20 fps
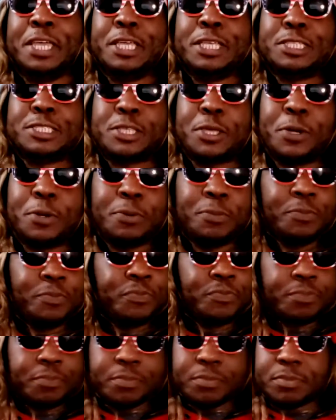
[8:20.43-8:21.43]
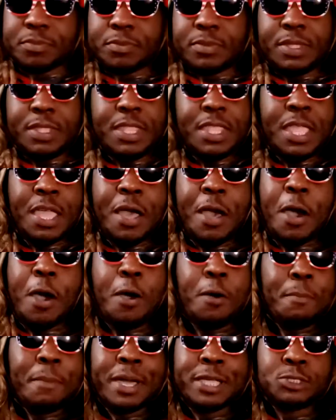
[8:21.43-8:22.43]
So
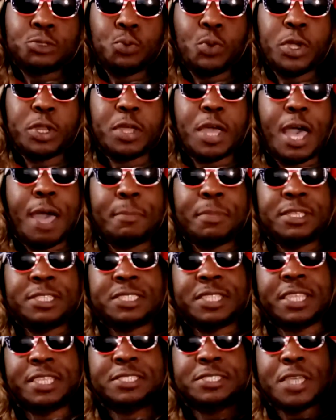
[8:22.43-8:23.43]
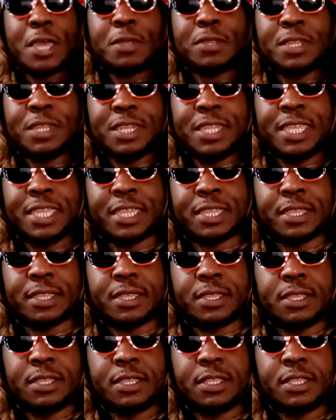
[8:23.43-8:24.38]
on my Twitter, I'm gonna send y'all a link